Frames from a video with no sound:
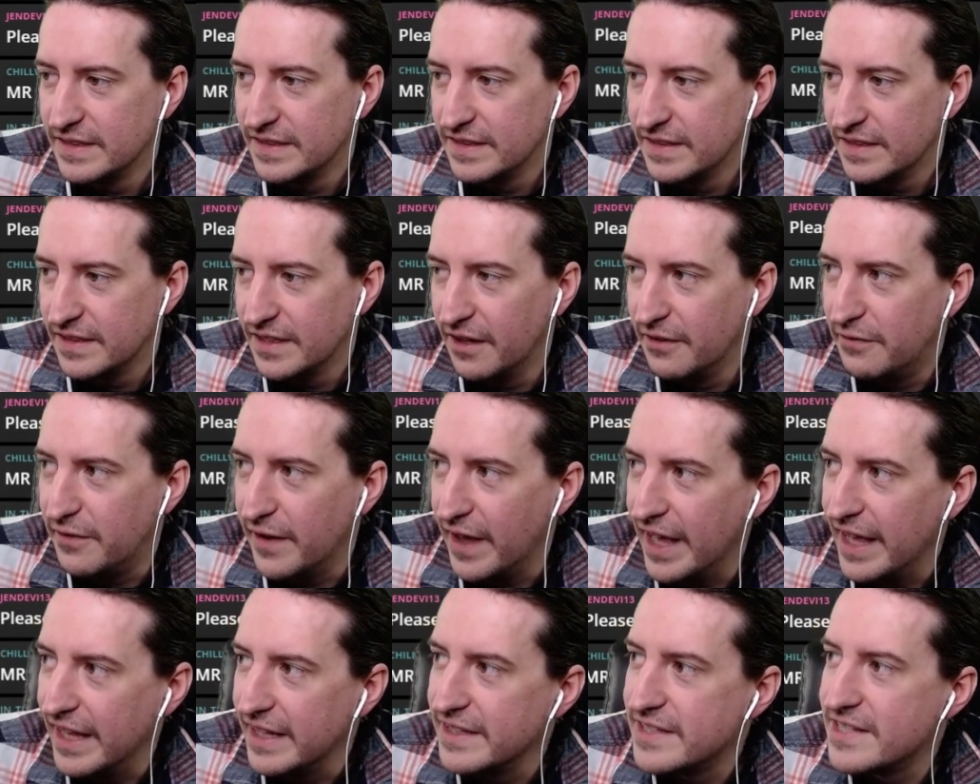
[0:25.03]

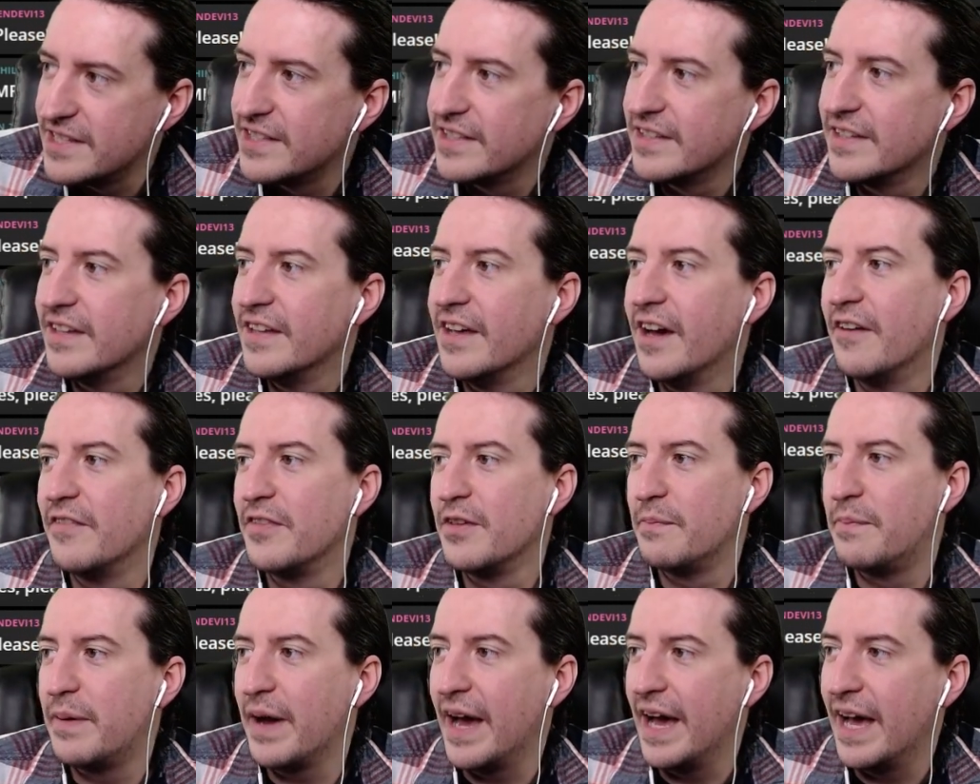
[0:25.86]
event of the
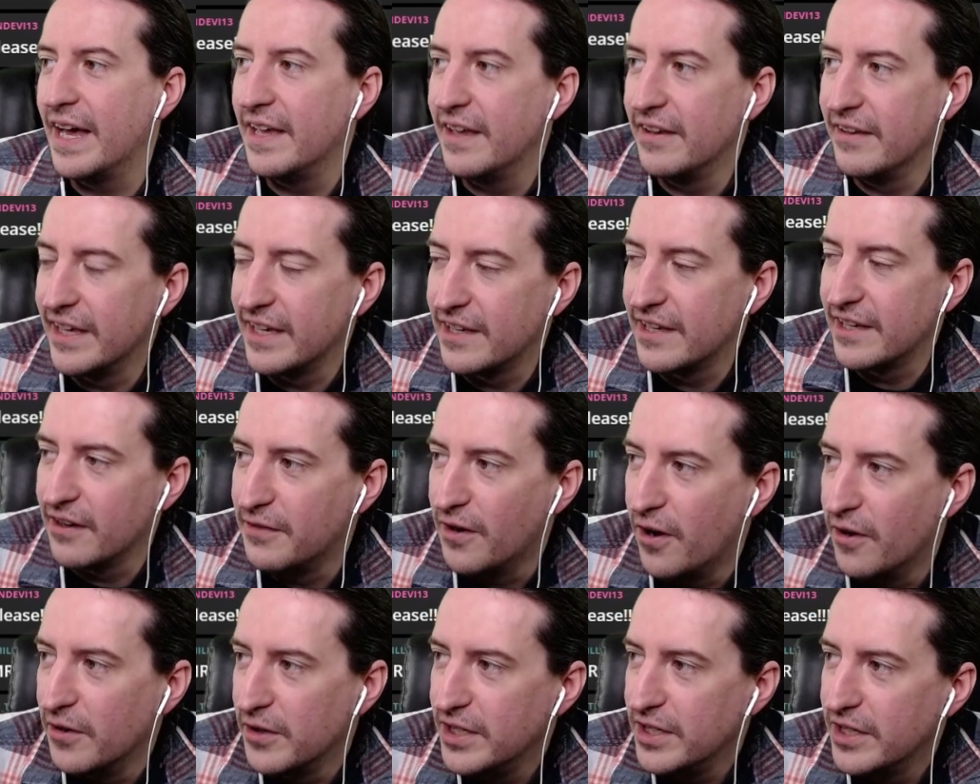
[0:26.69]
past, like of
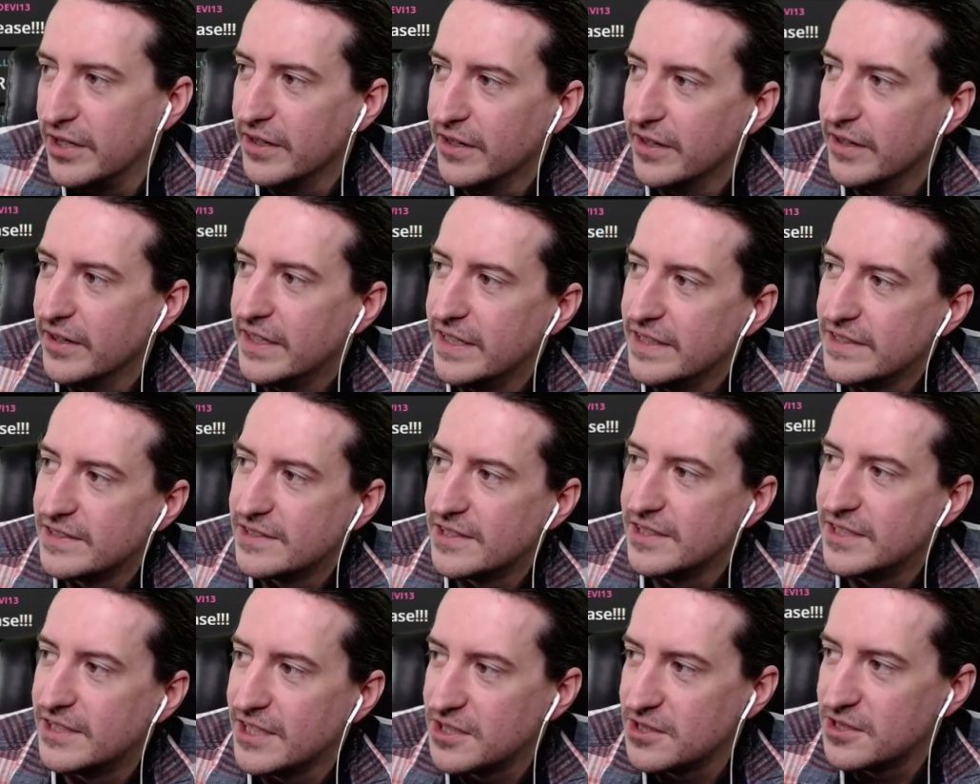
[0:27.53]
all year, is the
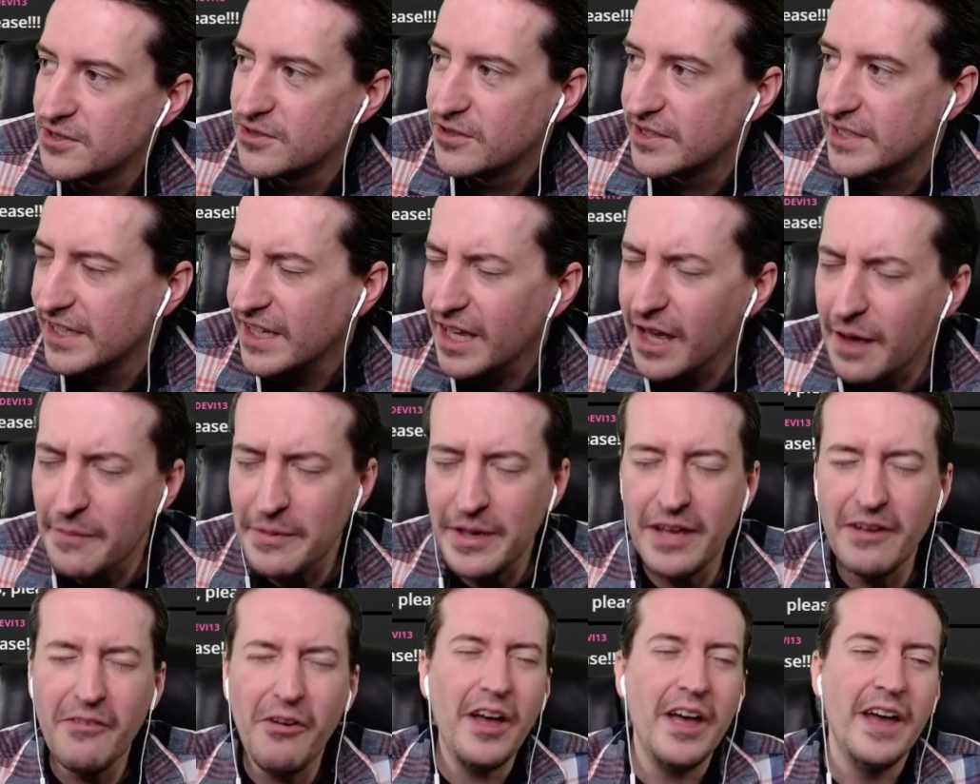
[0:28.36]
districting? I
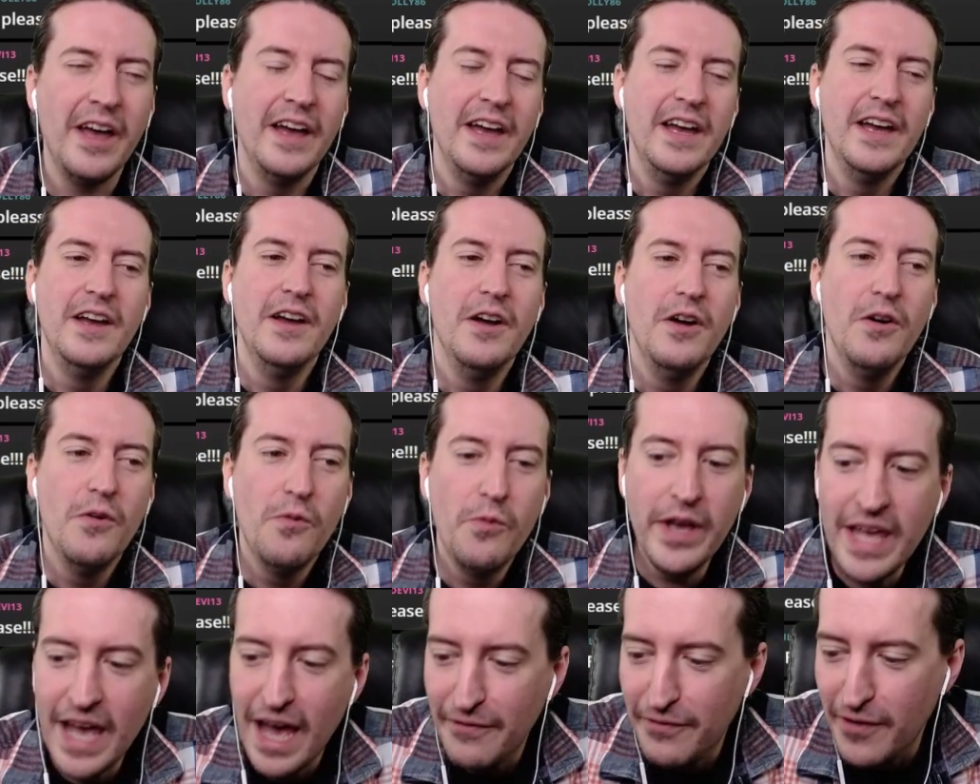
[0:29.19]
mean,
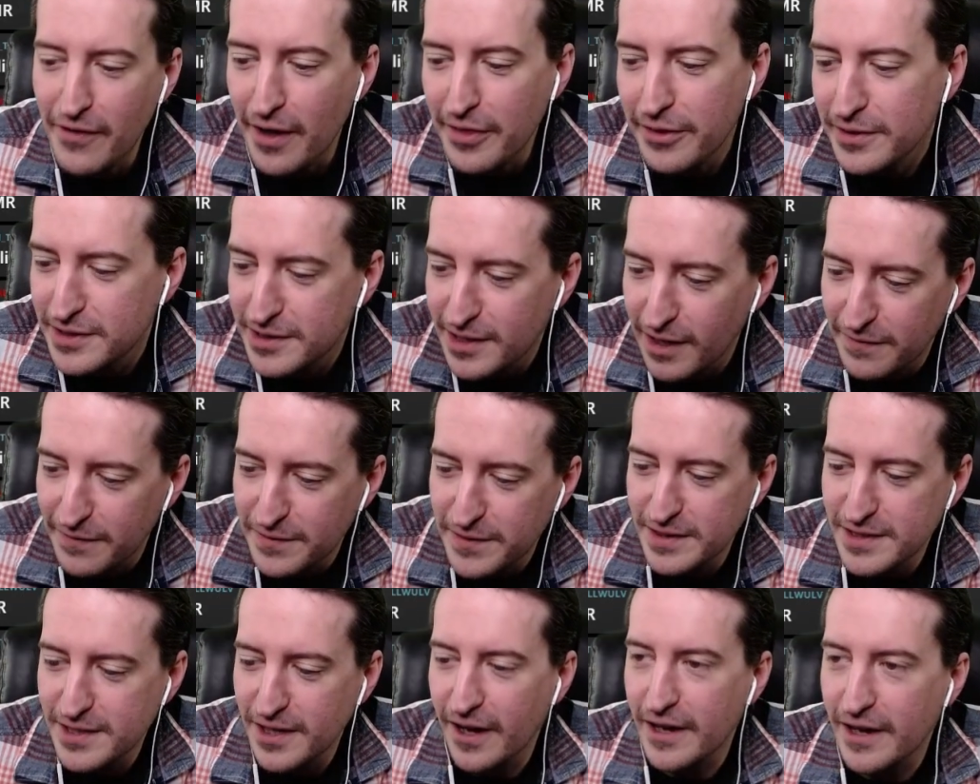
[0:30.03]
we have other stuff to
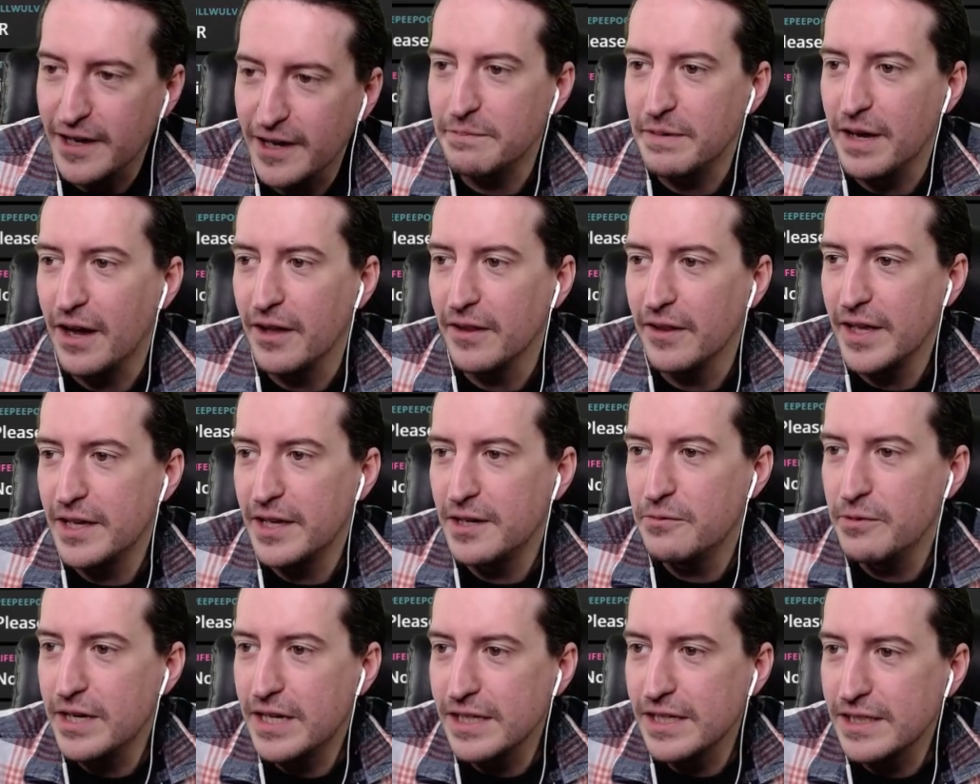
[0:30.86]
talk about. Like,
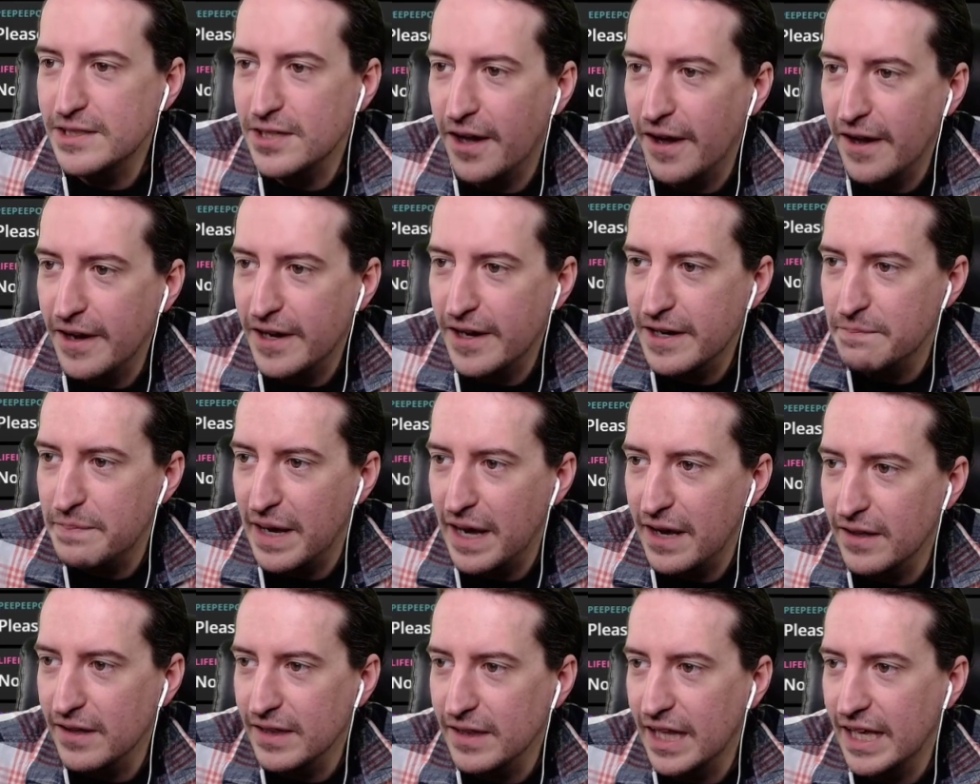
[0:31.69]
we could talk
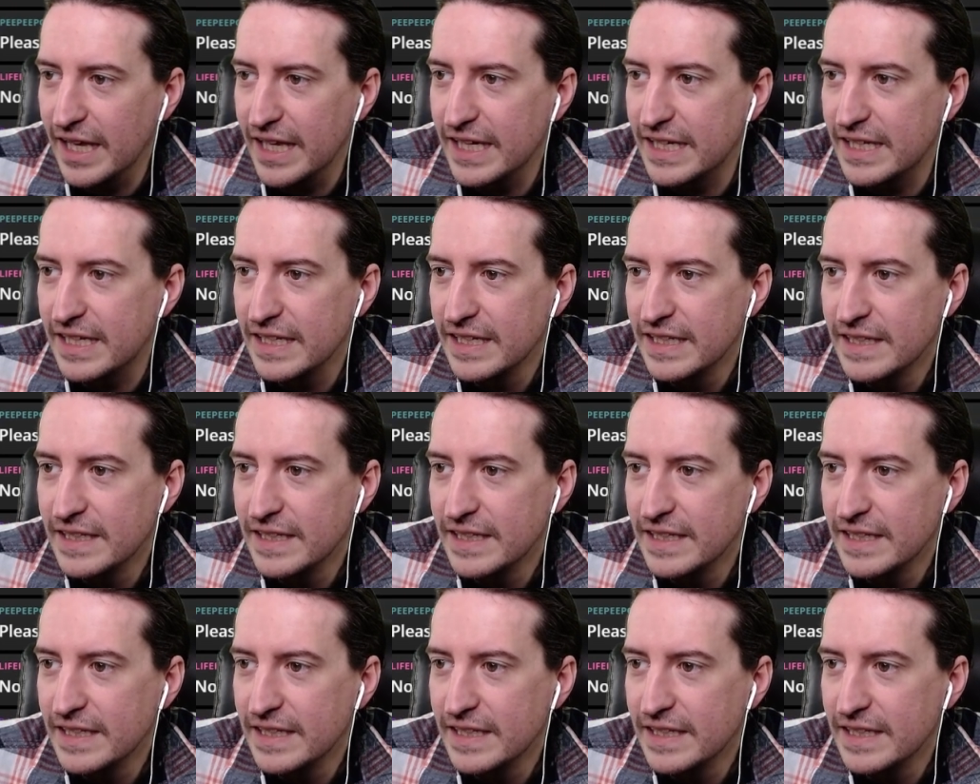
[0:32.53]
about, like,